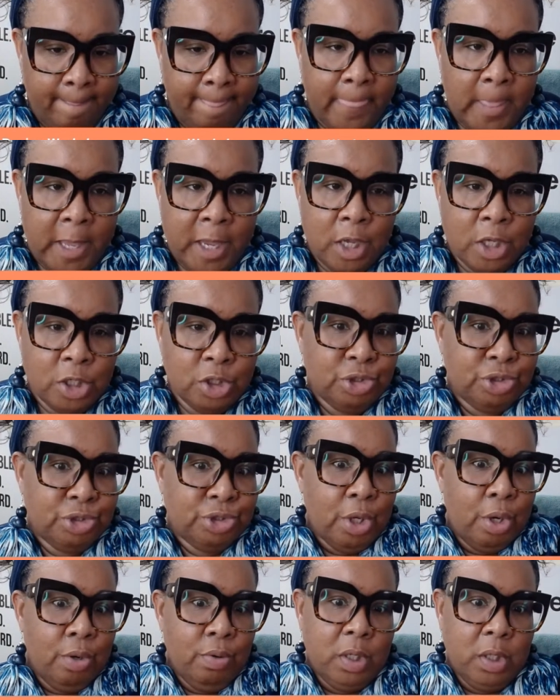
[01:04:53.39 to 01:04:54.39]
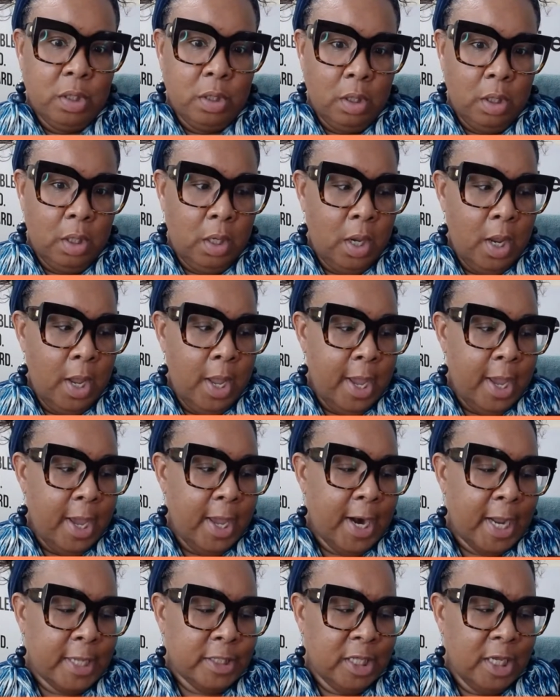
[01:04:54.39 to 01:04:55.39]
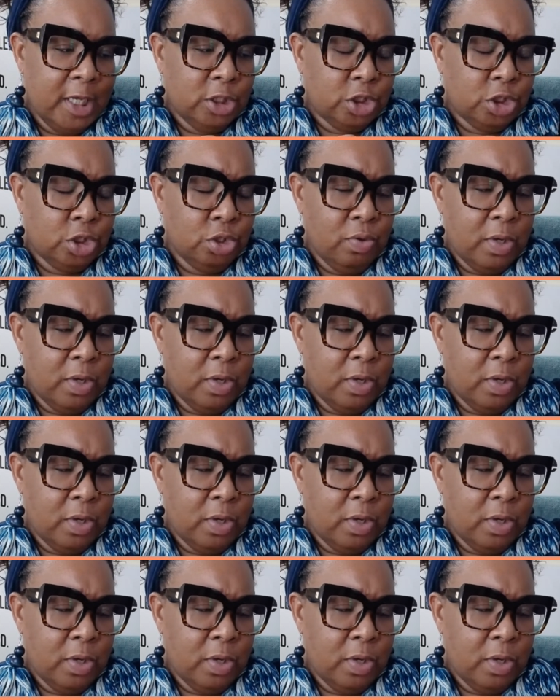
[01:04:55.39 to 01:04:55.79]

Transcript: It is so good. And I think too,